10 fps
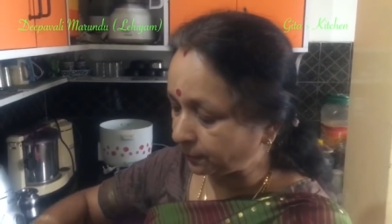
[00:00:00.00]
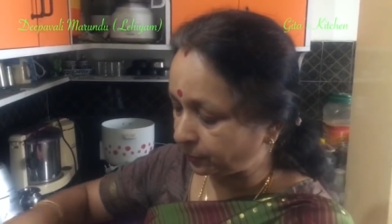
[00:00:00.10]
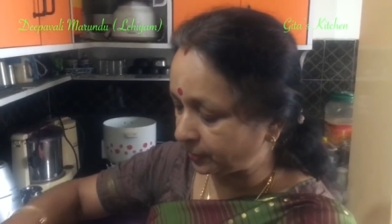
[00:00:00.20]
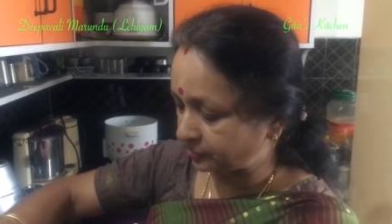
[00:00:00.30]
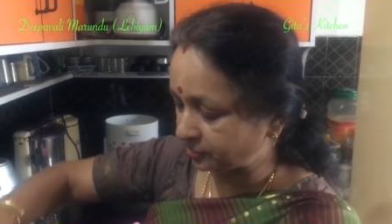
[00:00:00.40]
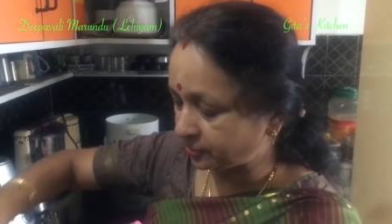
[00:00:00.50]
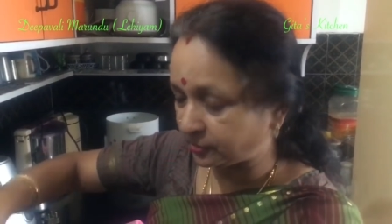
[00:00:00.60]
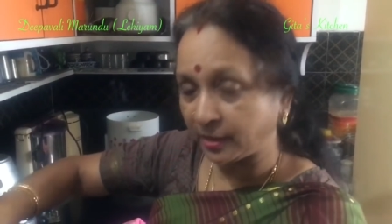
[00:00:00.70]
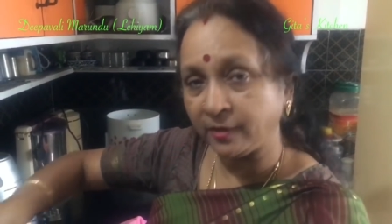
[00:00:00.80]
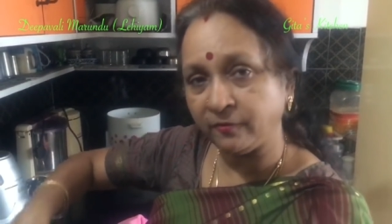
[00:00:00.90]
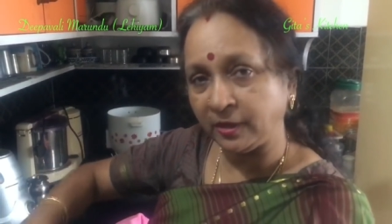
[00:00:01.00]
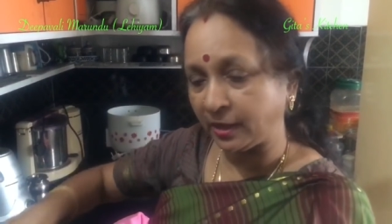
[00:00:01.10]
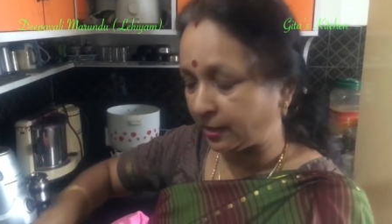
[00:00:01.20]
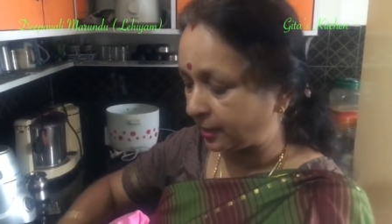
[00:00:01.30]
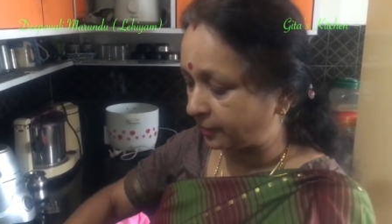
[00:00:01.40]
temperature, then we
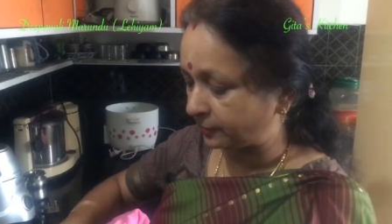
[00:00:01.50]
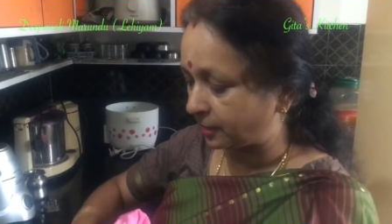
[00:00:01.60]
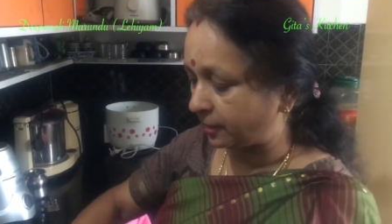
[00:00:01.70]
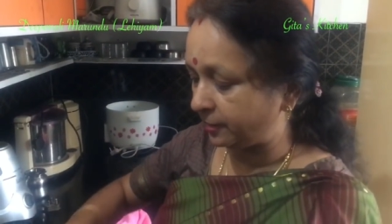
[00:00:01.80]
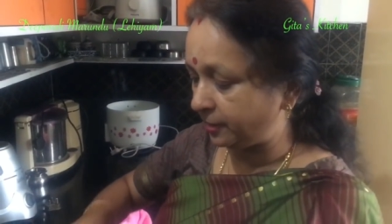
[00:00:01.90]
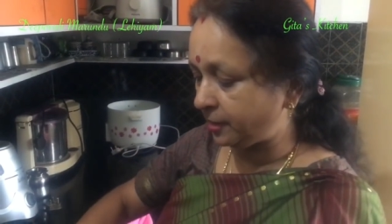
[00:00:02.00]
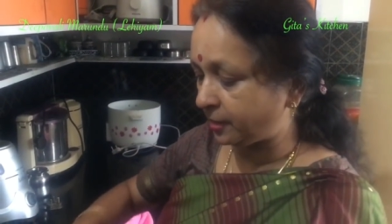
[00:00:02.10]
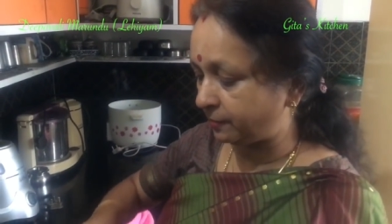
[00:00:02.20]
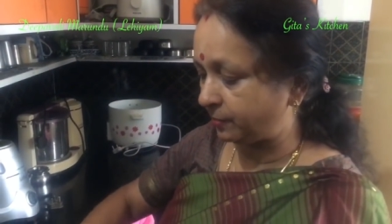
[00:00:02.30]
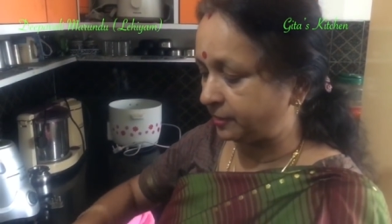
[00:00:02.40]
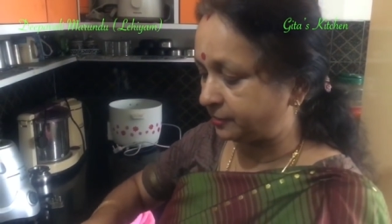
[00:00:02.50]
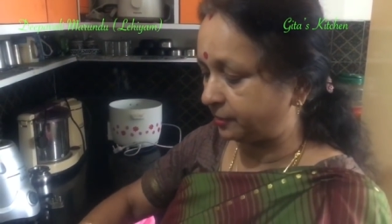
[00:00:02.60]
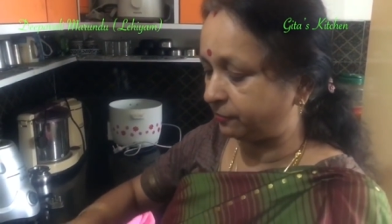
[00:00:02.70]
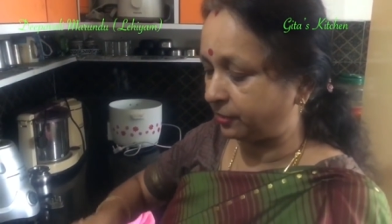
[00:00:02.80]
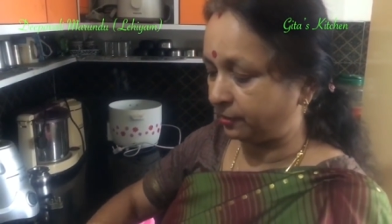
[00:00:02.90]
can add the honey and mix
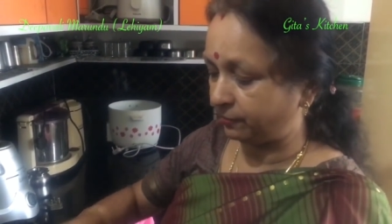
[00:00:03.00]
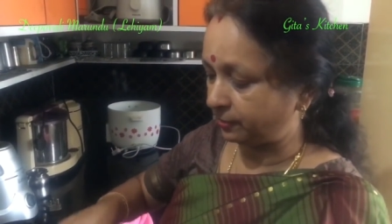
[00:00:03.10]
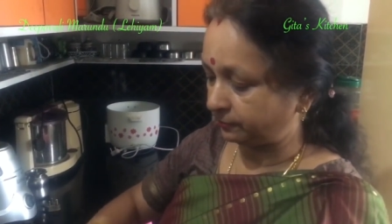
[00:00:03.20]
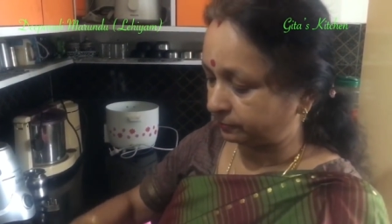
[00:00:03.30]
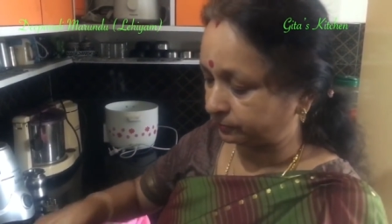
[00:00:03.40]
it very well.